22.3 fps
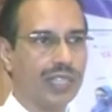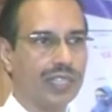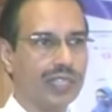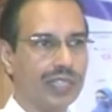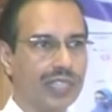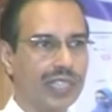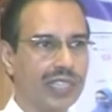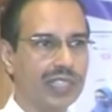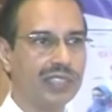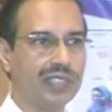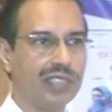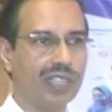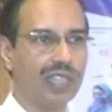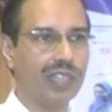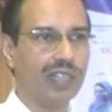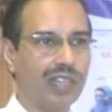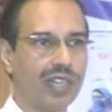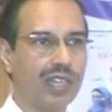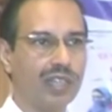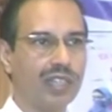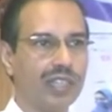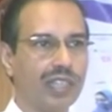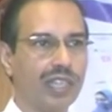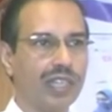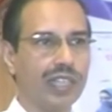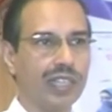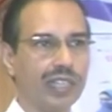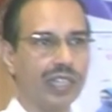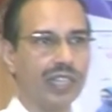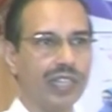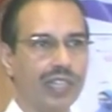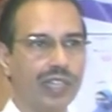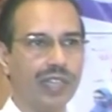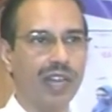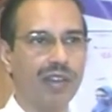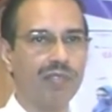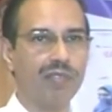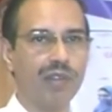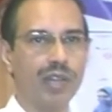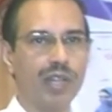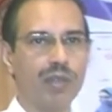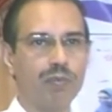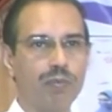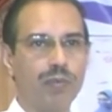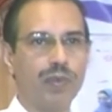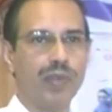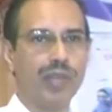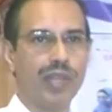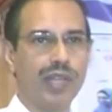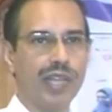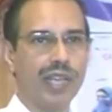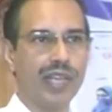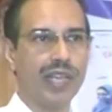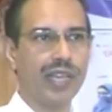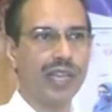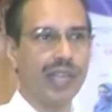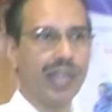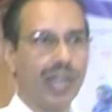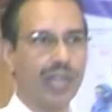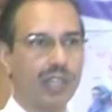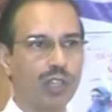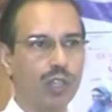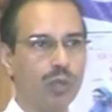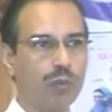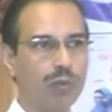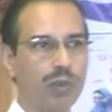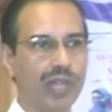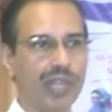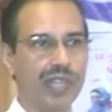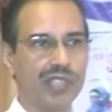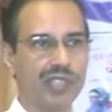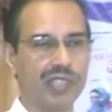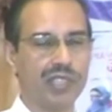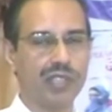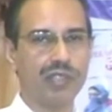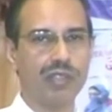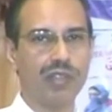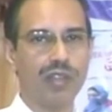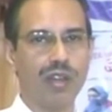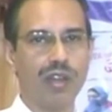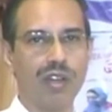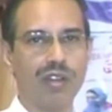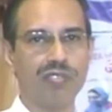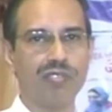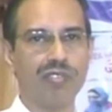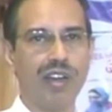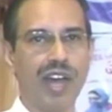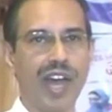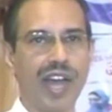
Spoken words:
these children develop a accumulation of